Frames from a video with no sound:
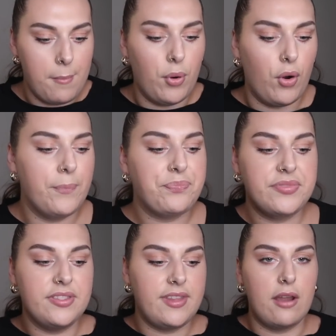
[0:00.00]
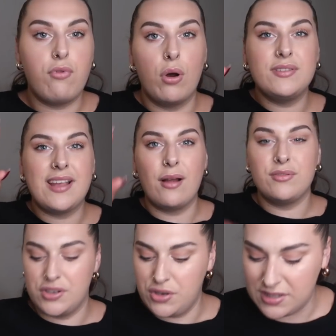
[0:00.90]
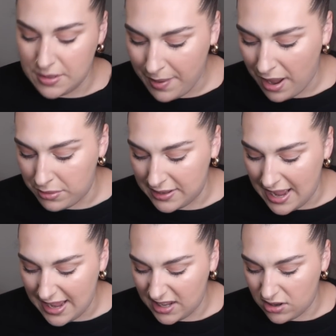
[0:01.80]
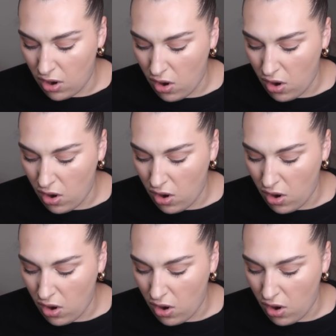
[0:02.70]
but they rolled down to just about like